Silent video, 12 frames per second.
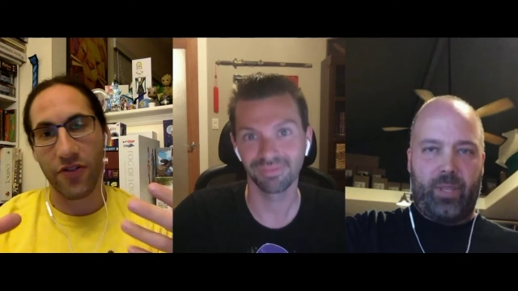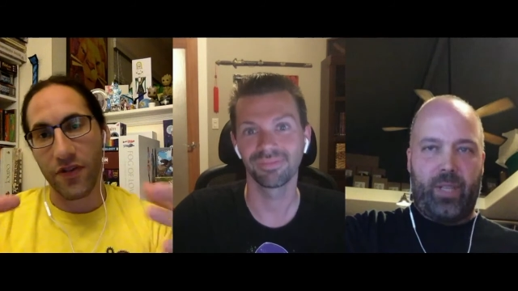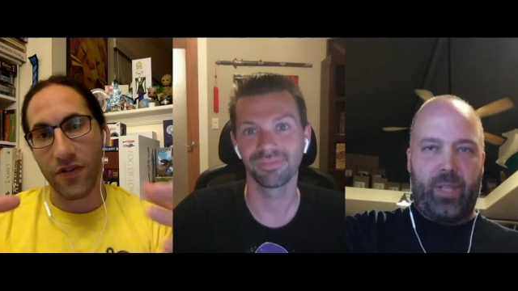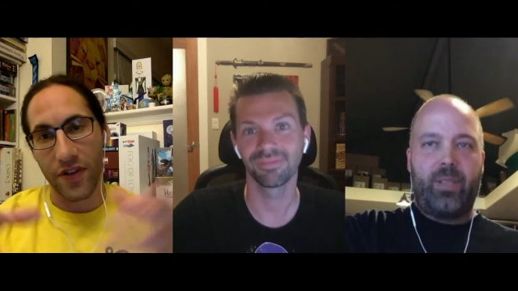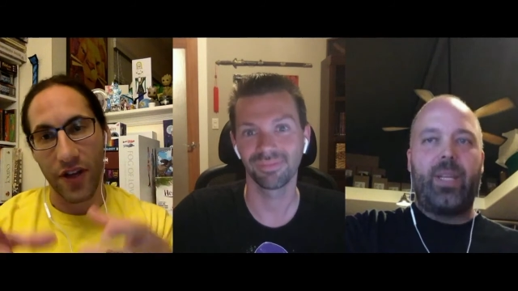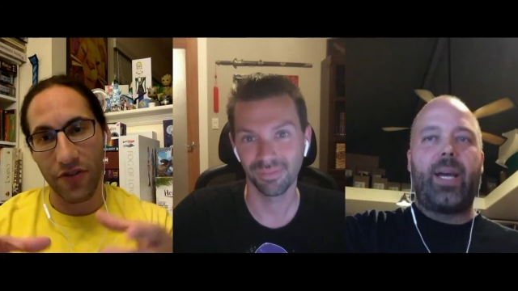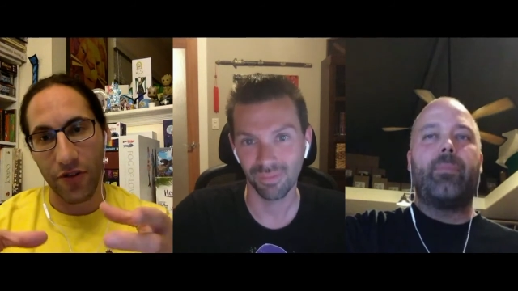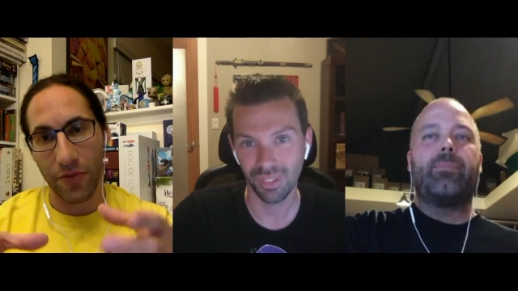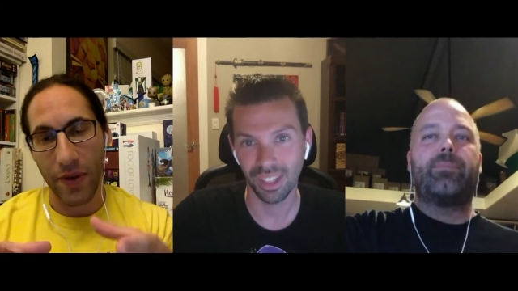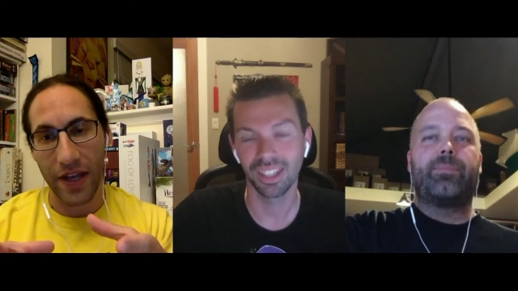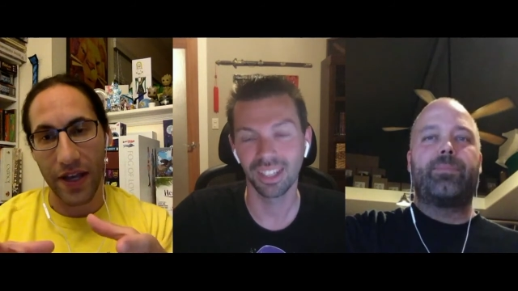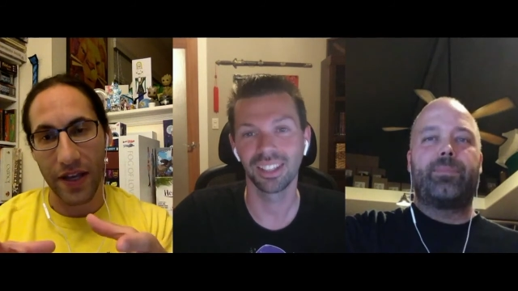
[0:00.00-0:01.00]
Speaker 1: sort of a nice yeah.
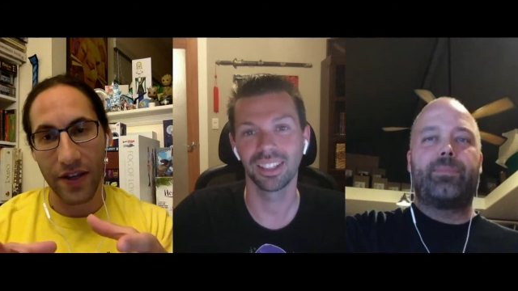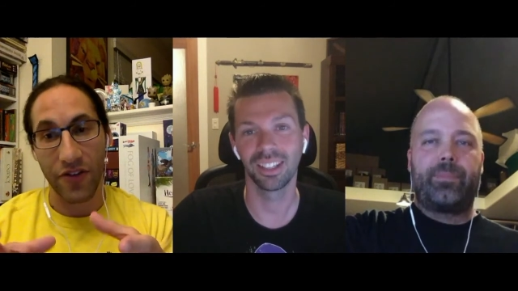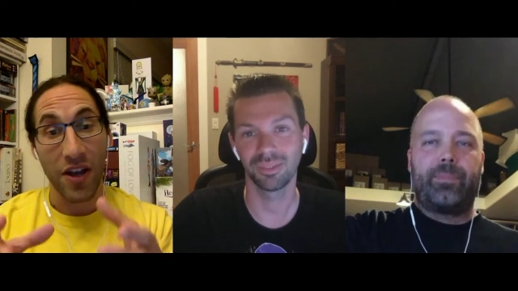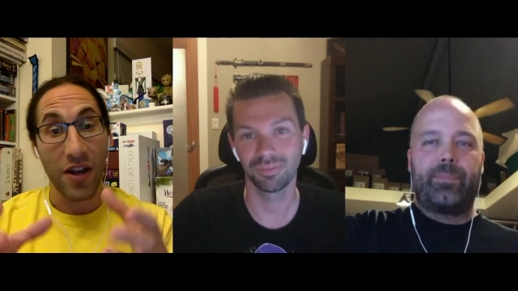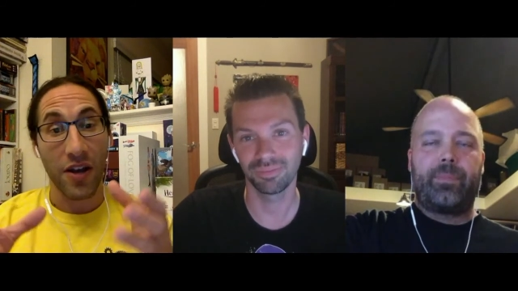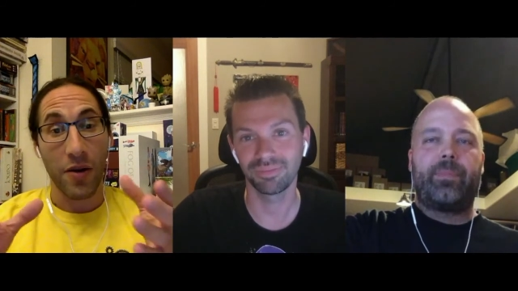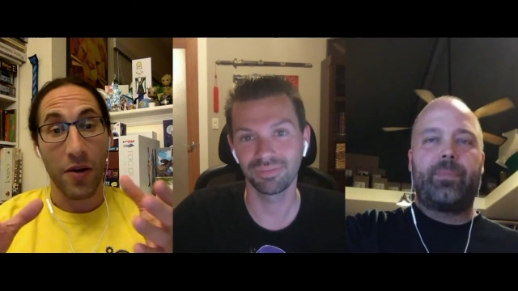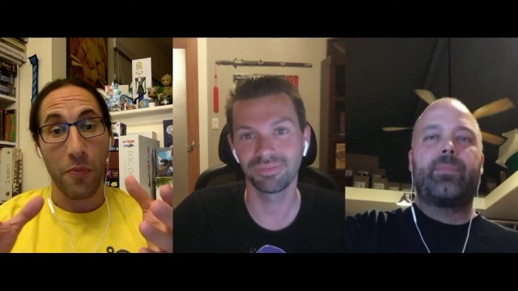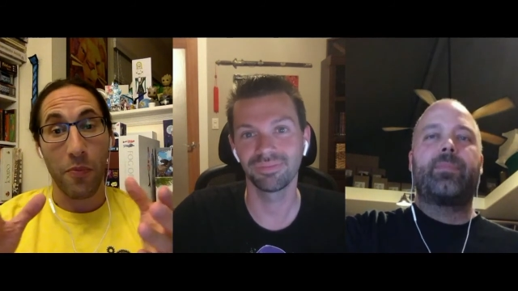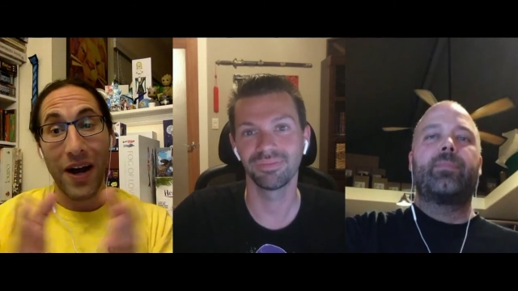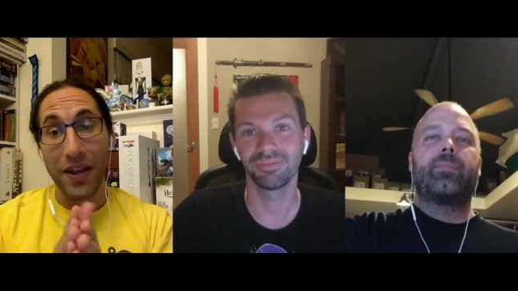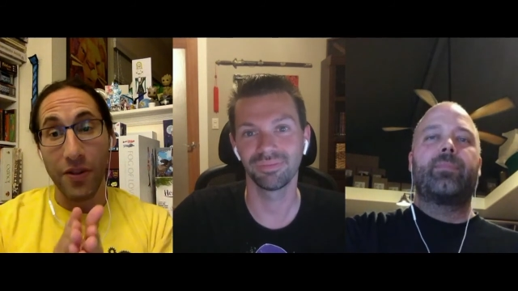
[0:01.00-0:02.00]
little package. Yep.
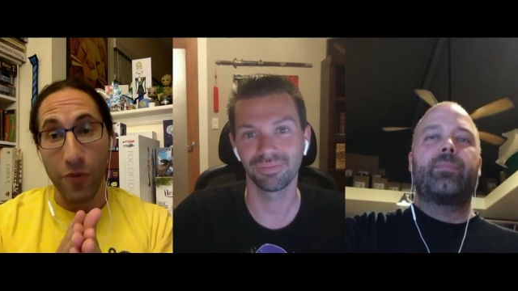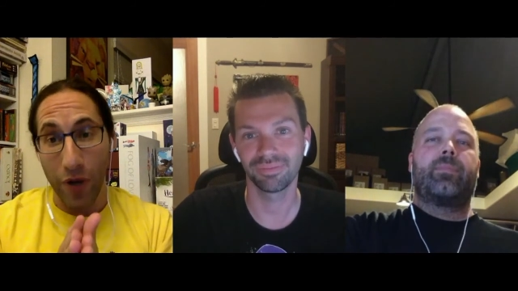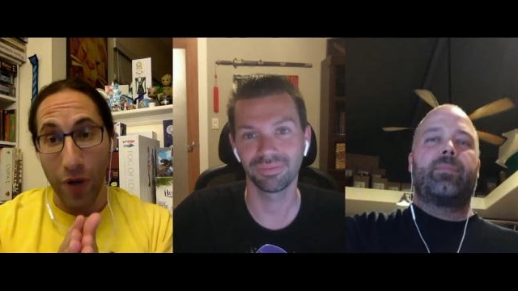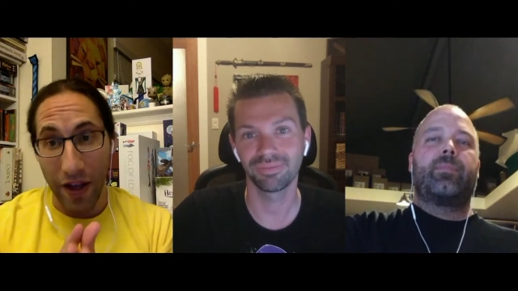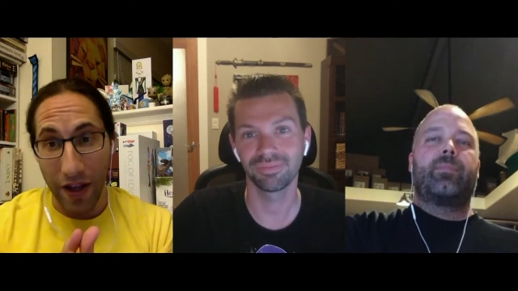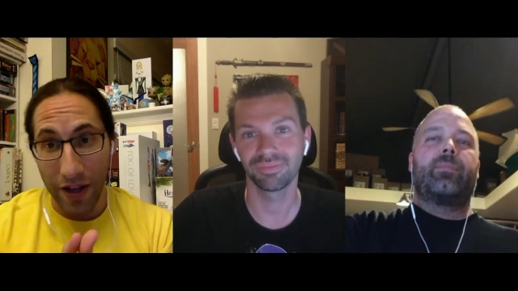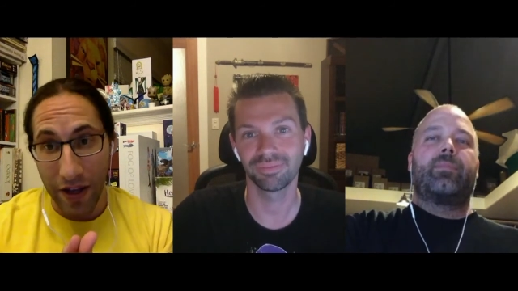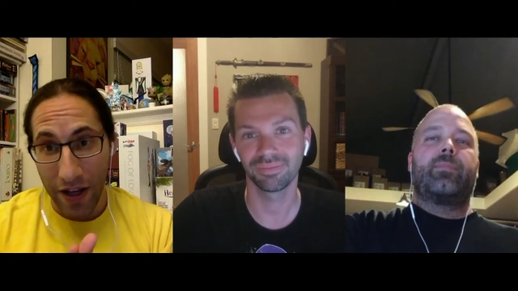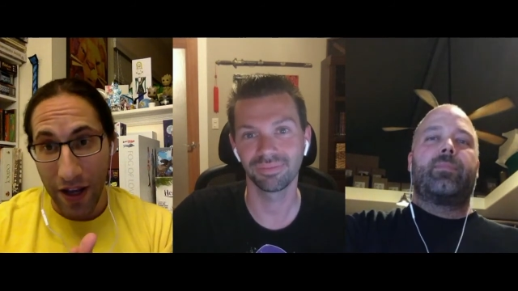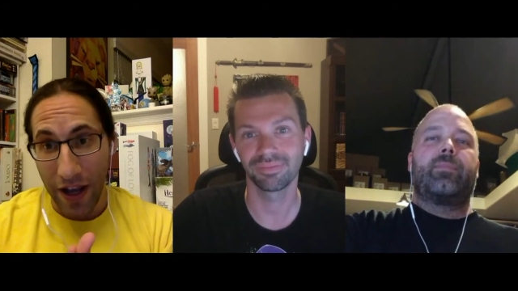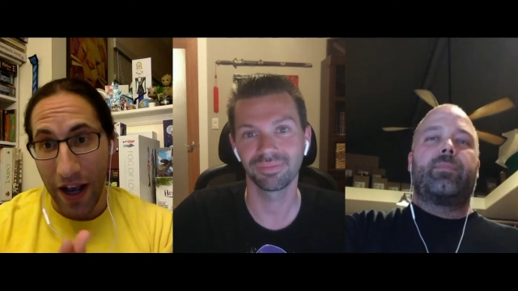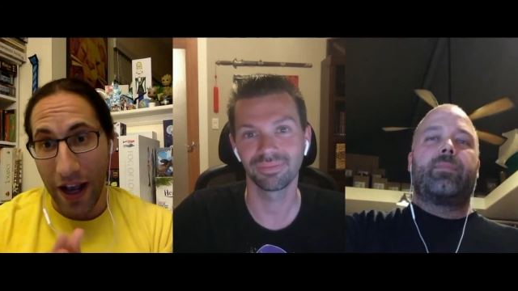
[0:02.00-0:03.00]
By the way,
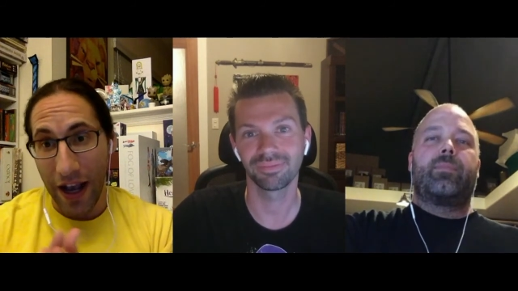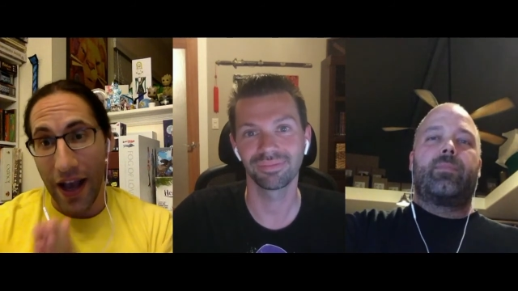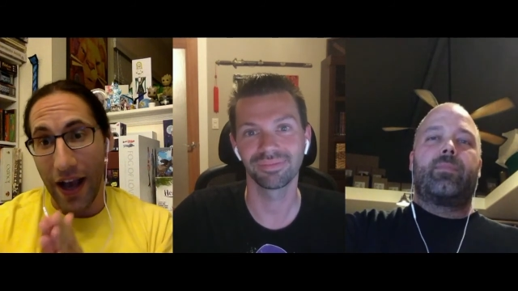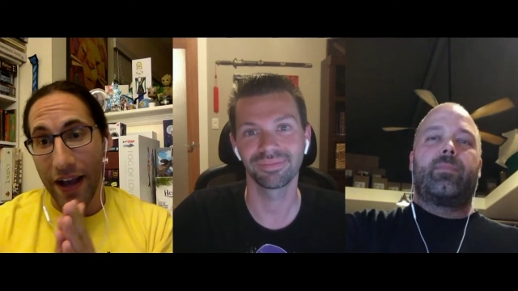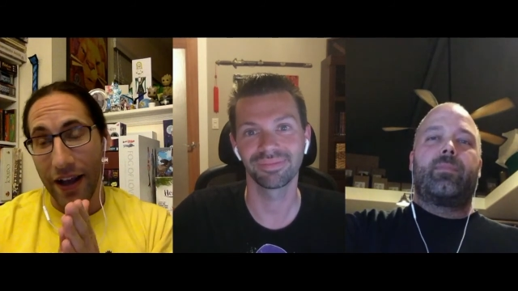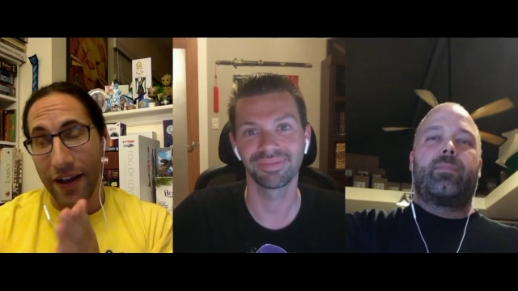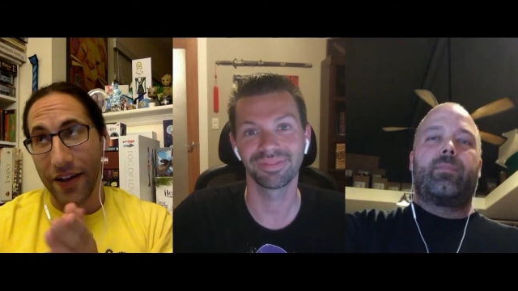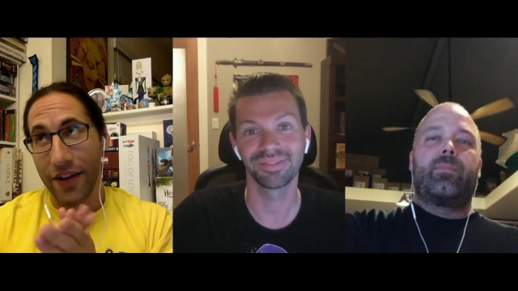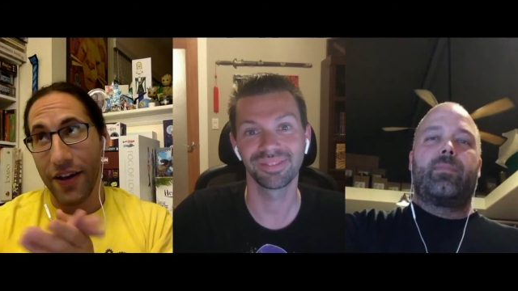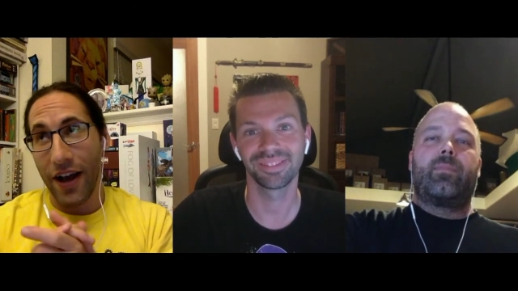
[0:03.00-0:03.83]
I I.